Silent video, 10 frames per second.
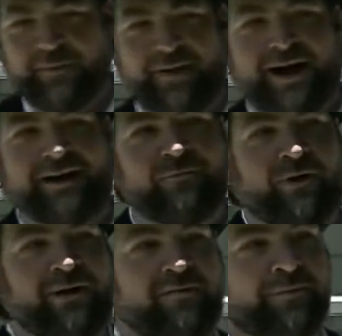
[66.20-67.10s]
to mind, and
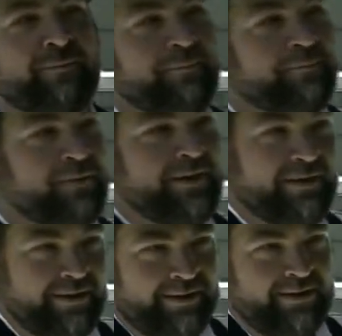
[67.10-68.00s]
one of them,
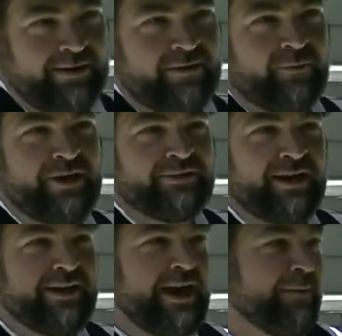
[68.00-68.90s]
the reason
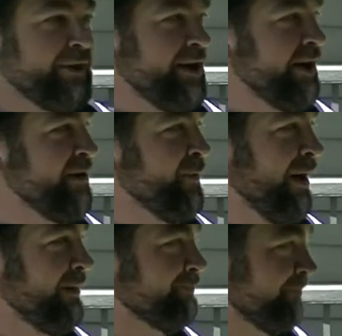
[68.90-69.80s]
I came to
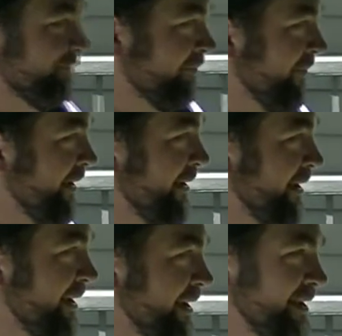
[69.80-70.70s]
Kittiewan,
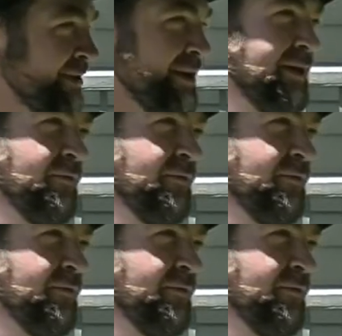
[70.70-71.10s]
is that it